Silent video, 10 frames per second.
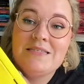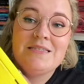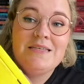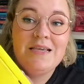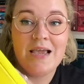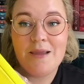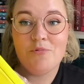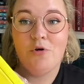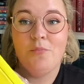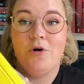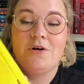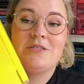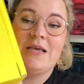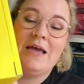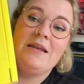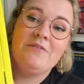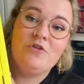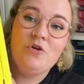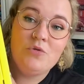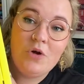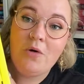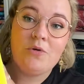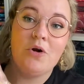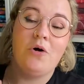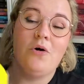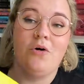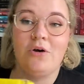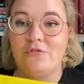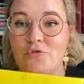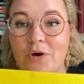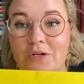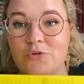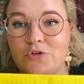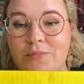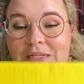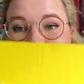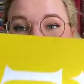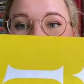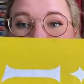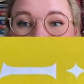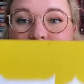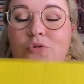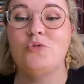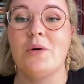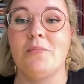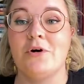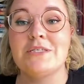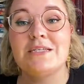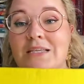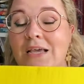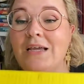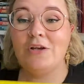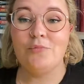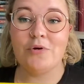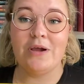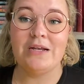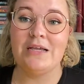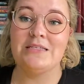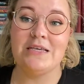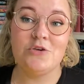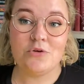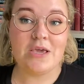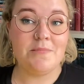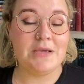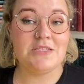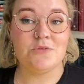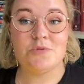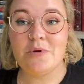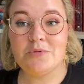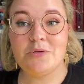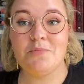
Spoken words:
It's the April box, and if you don't know, or if you are new to my channel or new to unboxings, Illumicrate is a UK-based subscription